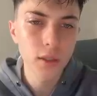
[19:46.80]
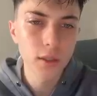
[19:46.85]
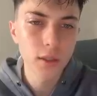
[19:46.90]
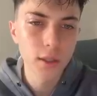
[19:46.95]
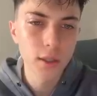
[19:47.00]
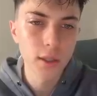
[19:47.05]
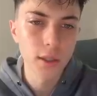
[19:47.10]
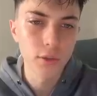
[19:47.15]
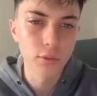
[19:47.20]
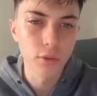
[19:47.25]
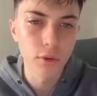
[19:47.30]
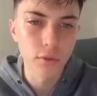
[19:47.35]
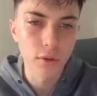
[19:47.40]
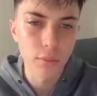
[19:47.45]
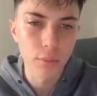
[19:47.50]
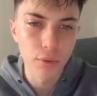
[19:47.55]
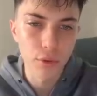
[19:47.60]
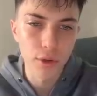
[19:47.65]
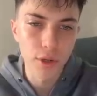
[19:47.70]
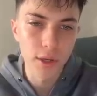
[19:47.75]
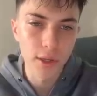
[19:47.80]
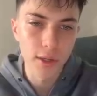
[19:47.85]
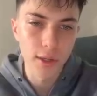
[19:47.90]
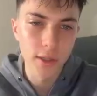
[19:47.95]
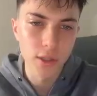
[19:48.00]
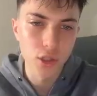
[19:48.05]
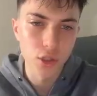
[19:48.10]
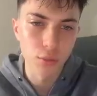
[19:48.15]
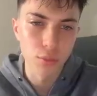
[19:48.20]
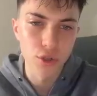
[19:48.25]
and we have a pretty
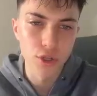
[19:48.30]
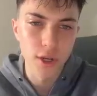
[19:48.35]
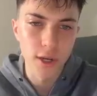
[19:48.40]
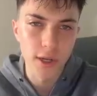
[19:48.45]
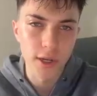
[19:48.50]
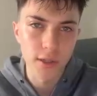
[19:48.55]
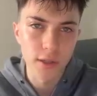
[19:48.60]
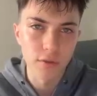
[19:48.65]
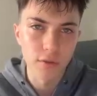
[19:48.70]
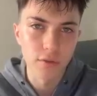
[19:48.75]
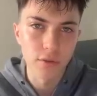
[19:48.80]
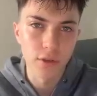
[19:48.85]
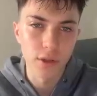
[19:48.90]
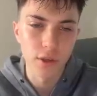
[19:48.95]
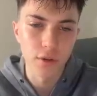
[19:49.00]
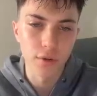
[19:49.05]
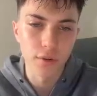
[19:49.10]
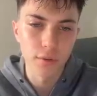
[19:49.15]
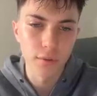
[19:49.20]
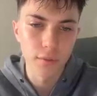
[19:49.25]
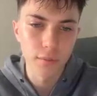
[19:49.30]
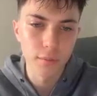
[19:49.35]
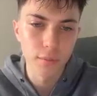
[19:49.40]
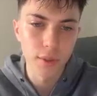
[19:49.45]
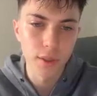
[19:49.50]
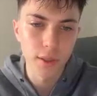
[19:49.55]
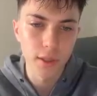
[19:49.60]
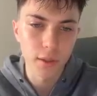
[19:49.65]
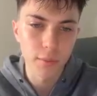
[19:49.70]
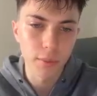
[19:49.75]
nice objective here,
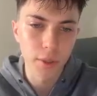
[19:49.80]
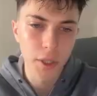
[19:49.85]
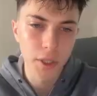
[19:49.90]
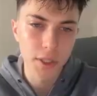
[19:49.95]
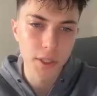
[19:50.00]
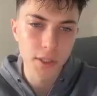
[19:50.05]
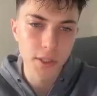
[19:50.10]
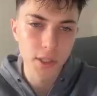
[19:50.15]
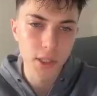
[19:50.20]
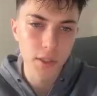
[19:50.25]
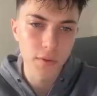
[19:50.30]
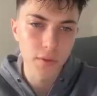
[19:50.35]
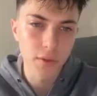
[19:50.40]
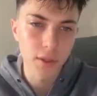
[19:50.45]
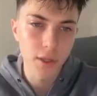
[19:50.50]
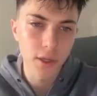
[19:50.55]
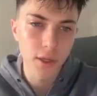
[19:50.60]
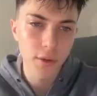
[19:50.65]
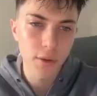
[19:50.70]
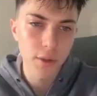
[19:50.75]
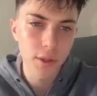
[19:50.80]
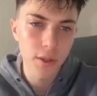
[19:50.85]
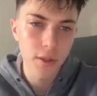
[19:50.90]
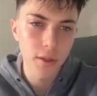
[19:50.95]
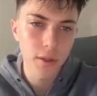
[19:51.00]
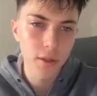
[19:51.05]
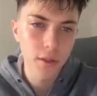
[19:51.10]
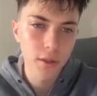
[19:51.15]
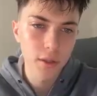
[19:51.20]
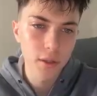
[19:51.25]
being at buyer sensitivity area
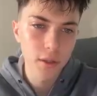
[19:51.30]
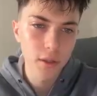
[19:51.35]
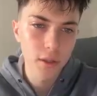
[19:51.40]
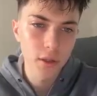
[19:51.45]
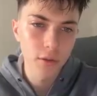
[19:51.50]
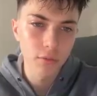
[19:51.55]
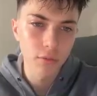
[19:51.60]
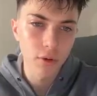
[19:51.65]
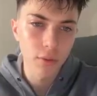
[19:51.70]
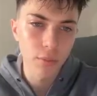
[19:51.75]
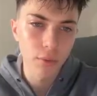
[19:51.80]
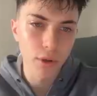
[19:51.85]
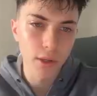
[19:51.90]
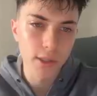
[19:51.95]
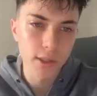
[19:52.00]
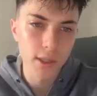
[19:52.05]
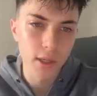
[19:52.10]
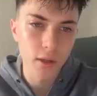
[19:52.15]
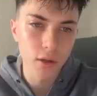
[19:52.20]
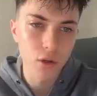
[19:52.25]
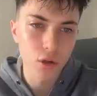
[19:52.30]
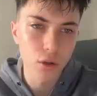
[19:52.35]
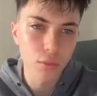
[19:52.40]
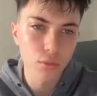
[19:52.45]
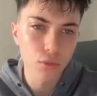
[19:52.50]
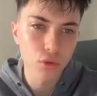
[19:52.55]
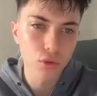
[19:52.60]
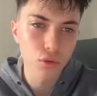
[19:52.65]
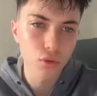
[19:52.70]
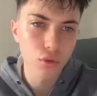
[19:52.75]
where price can come
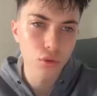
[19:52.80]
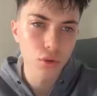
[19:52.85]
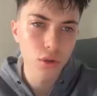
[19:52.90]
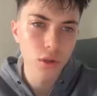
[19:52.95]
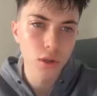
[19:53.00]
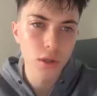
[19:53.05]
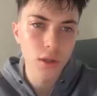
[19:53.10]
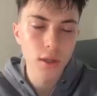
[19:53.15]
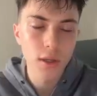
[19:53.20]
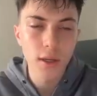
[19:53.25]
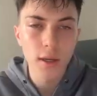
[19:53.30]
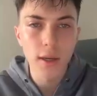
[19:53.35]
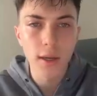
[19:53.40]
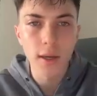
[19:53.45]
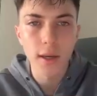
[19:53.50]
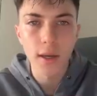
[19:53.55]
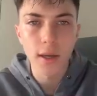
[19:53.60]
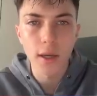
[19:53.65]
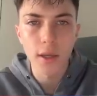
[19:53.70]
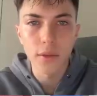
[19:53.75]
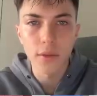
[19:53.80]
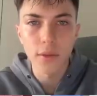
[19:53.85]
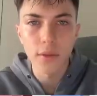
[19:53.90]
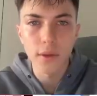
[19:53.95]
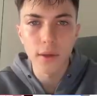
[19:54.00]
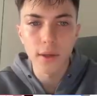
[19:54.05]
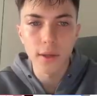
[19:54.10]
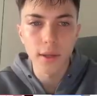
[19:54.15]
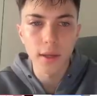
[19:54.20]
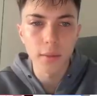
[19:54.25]
to, and
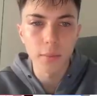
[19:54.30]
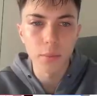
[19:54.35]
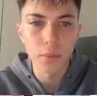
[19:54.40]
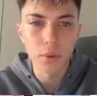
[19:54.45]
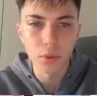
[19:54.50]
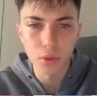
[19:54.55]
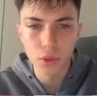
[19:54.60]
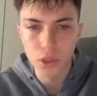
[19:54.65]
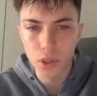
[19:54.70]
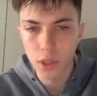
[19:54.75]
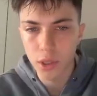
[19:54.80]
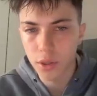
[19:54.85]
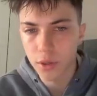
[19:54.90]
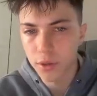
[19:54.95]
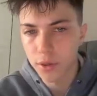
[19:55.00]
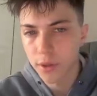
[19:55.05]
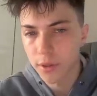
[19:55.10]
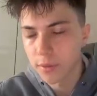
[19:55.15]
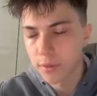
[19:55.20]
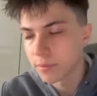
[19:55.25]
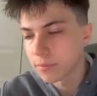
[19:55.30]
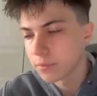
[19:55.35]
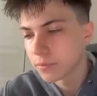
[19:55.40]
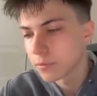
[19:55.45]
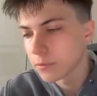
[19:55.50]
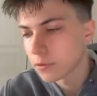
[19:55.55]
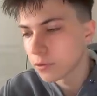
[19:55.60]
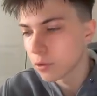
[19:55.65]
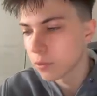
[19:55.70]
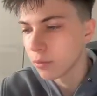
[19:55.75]
again push higher than
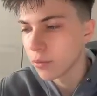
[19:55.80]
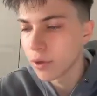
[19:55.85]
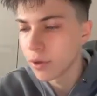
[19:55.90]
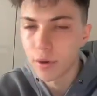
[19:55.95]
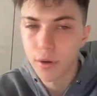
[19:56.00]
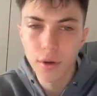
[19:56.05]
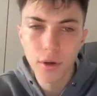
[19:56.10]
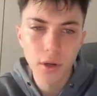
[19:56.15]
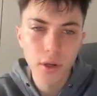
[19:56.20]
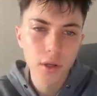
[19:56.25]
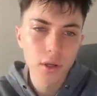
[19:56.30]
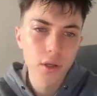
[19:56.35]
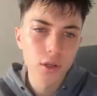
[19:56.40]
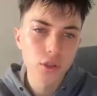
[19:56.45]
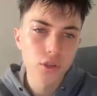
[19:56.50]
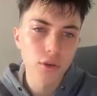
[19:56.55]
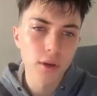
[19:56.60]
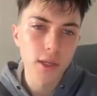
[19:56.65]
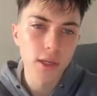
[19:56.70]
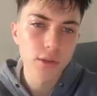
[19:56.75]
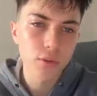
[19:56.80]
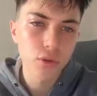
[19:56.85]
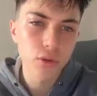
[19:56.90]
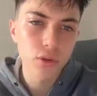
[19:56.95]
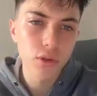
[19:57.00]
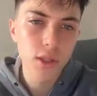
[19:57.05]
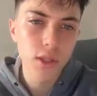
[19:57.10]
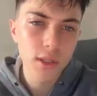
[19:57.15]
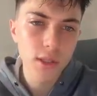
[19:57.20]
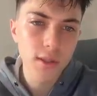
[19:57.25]
from there. So as we
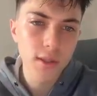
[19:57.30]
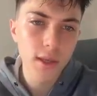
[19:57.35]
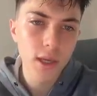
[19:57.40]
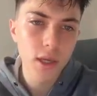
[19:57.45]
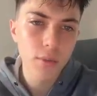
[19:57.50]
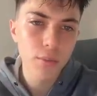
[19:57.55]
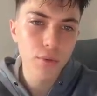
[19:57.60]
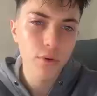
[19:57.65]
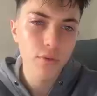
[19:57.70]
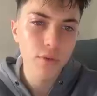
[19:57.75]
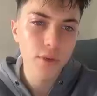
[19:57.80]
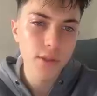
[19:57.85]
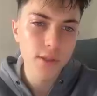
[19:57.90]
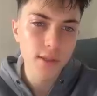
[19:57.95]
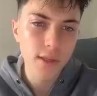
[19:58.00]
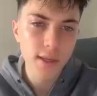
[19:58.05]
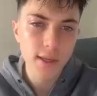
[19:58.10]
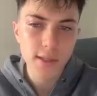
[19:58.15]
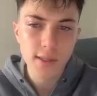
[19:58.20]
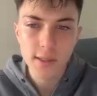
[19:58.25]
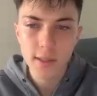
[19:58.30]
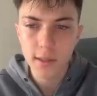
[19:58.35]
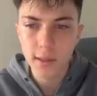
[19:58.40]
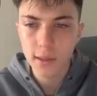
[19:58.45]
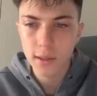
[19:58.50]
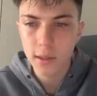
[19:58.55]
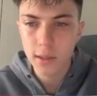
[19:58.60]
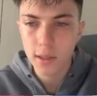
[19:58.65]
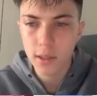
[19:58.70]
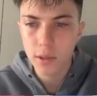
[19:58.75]
did take previous days
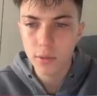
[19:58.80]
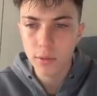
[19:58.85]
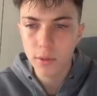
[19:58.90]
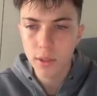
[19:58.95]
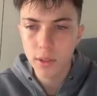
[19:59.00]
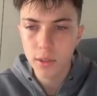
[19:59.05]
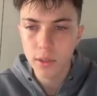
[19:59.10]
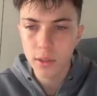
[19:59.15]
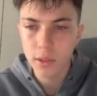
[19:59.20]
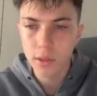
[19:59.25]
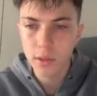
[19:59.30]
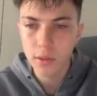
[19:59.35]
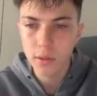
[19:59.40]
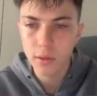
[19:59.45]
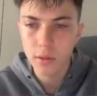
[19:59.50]
liquidity